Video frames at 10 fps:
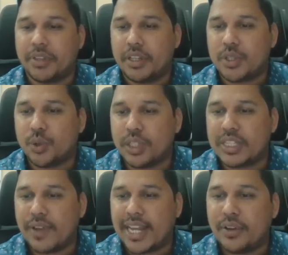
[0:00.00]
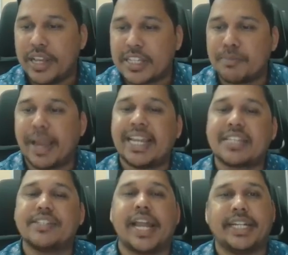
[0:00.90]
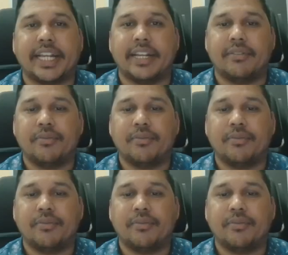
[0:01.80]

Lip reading: So this value is minus 19.